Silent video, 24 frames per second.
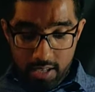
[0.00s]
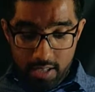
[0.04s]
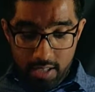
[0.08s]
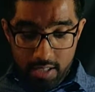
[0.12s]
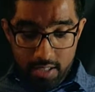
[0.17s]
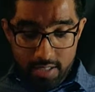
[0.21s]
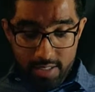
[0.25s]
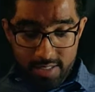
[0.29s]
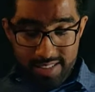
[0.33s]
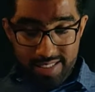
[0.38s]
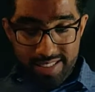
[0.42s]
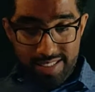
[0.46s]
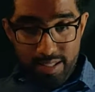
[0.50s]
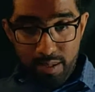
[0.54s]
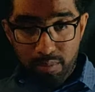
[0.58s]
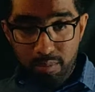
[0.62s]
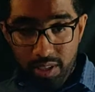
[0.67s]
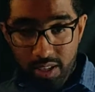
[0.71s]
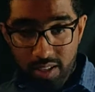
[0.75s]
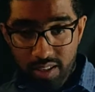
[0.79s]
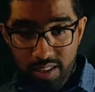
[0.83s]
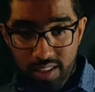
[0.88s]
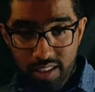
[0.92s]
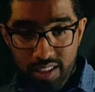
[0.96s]

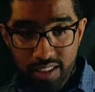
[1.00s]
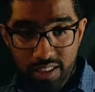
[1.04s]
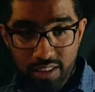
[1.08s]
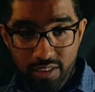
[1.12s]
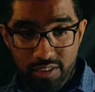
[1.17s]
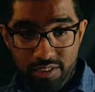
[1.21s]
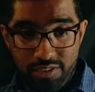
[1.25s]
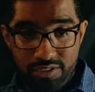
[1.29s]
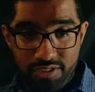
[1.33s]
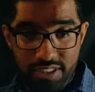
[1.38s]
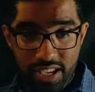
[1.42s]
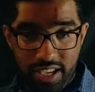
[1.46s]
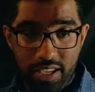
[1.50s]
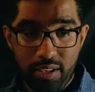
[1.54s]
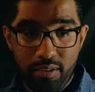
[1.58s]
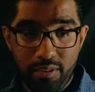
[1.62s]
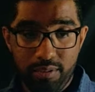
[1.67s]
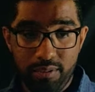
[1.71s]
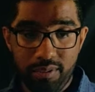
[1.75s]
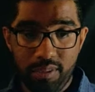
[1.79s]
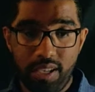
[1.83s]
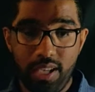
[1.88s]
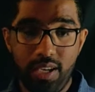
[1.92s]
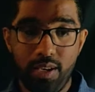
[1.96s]
Similarly, the
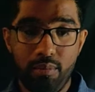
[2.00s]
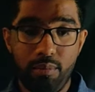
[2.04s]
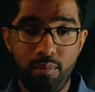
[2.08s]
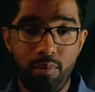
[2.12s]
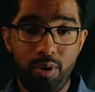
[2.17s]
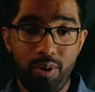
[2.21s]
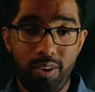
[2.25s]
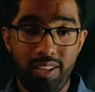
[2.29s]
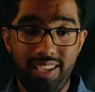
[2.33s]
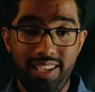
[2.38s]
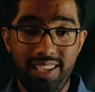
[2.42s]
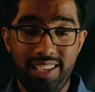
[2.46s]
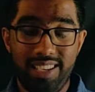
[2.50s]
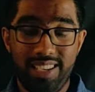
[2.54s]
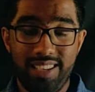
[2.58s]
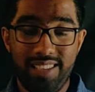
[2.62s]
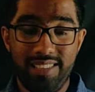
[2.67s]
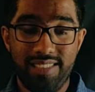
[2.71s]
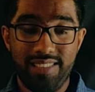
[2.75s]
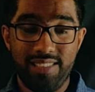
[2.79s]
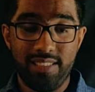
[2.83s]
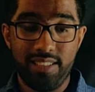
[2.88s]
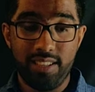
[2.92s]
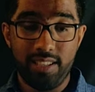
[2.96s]
second body is
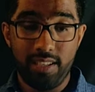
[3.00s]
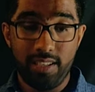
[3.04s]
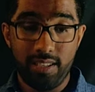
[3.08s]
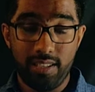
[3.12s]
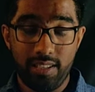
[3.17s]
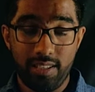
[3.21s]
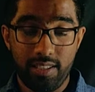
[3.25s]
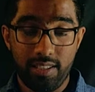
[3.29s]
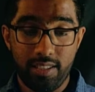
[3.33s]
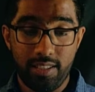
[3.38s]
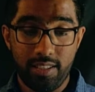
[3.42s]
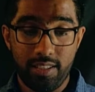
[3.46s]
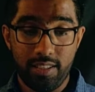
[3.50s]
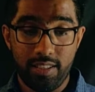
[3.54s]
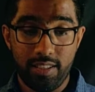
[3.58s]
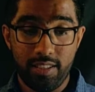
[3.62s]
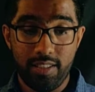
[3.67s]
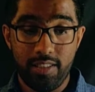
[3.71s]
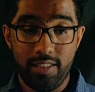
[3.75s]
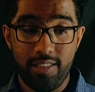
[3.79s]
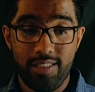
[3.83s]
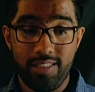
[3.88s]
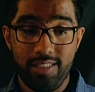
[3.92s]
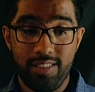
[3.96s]

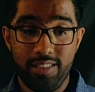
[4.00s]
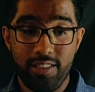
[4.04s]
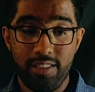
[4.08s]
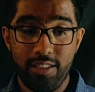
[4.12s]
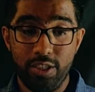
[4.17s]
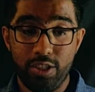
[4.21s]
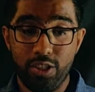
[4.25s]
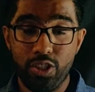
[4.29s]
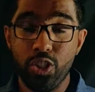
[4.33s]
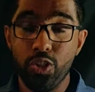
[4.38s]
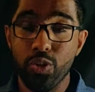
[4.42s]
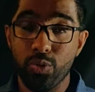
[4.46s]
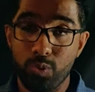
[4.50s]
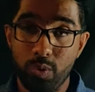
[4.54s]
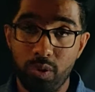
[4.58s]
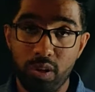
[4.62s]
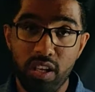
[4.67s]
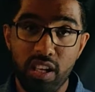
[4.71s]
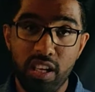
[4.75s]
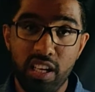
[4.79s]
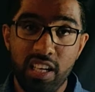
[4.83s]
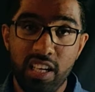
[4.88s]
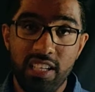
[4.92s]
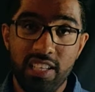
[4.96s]
the tool.
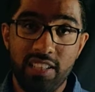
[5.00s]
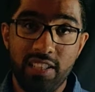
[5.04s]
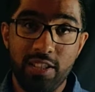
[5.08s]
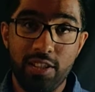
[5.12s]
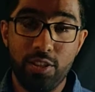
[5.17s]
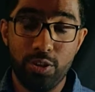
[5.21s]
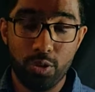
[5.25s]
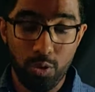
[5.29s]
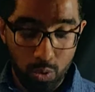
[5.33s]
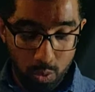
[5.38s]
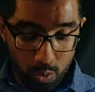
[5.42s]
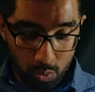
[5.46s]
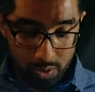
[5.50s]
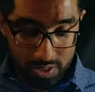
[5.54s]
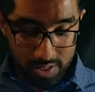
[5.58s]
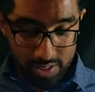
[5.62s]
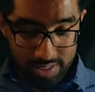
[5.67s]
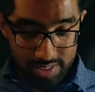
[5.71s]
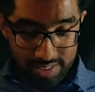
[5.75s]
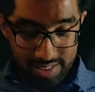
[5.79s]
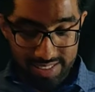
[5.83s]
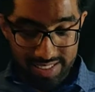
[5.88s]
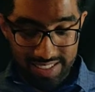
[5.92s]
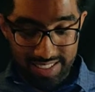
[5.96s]
The tool which
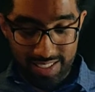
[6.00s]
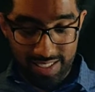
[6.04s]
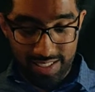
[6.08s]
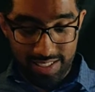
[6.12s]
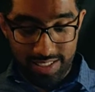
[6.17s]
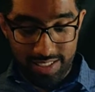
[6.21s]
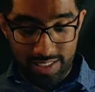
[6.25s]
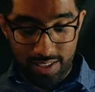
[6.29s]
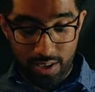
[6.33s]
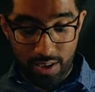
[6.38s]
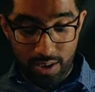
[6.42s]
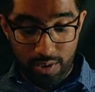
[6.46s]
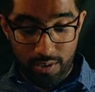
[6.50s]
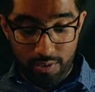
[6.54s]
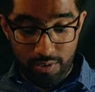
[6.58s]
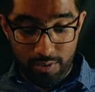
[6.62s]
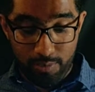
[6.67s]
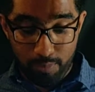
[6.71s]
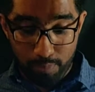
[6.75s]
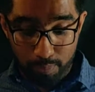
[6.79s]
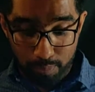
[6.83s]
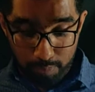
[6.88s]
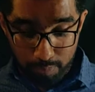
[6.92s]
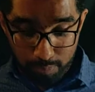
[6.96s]
is of
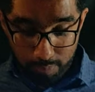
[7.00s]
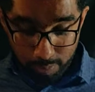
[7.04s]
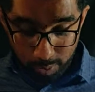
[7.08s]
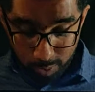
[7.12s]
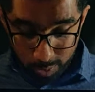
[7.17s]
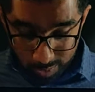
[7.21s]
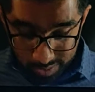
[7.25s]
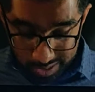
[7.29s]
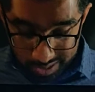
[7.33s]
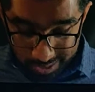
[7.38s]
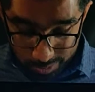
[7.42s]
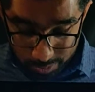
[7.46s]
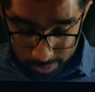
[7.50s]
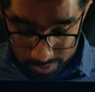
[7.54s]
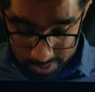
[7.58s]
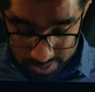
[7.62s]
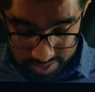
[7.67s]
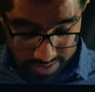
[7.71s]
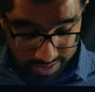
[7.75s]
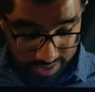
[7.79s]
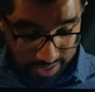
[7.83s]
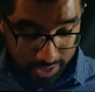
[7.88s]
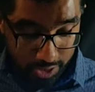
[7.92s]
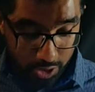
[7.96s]

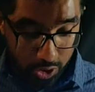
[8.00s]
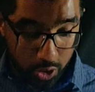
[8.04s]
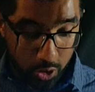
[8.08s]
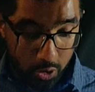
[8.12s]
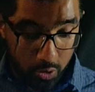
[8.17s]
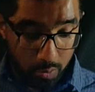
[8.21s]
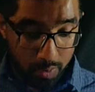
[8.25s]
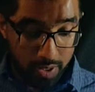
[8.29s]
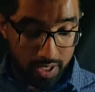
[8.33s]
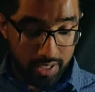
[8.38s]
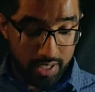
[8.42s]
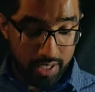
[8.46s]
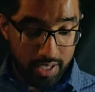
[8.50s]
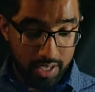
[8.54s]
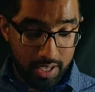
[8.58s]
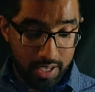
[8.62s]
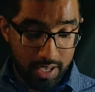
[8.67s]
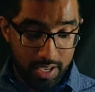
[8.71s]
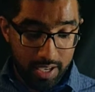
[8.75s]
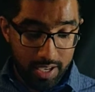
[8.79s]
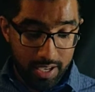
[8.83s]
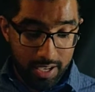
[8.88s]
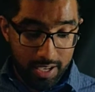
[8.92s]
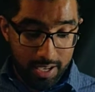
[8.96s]
polycrystalline cubic
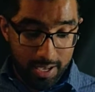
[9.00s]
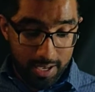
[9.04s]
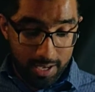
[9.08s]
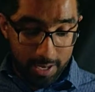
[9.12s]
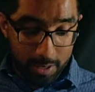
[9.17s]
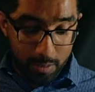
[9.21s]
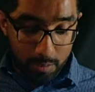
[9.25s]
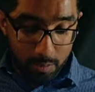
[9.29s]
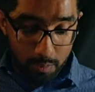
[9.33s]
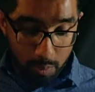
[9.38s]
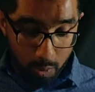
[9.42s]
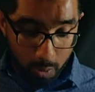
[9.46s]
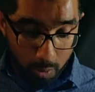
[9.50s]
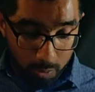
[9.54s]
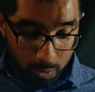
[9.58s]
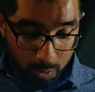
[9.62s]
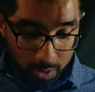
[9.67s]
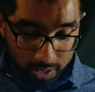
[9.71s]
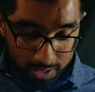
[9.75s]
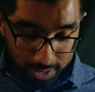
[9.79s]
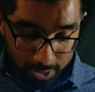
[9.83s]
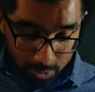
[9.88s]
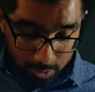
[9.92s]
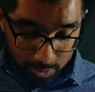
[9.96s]
boron
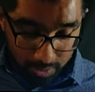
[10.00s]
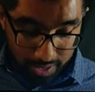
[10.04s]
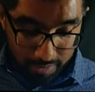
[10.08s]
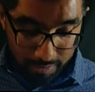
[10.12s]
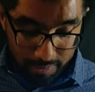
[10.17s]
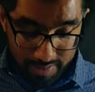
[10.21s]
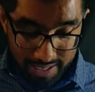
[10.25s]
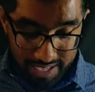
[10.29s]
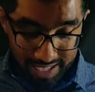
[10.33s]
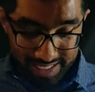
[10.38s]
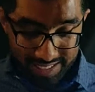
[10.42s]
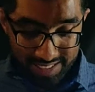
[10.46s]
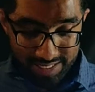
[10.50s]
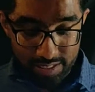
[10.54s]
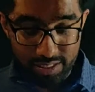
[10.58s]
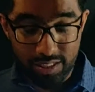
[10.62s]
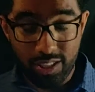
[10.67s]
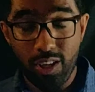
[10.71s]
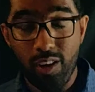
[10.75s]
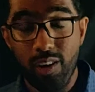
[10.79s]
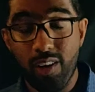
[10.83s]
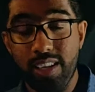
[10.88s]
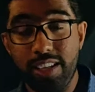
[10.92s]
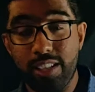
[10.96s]
nitride, that is
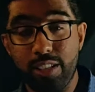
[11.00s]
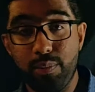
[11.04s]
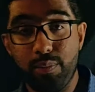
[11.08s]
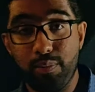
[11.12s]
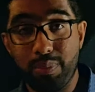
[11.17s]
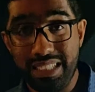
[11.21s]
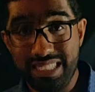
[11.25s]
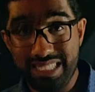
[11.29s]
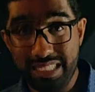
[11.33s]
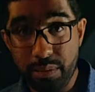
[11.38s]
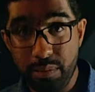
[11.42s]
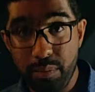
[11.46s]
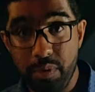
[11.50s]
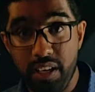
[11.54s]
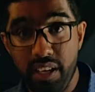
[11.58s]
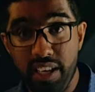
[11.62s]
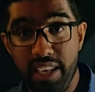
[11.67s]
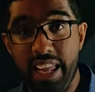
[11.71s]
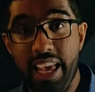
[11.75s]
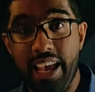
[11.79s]
called as PCBN.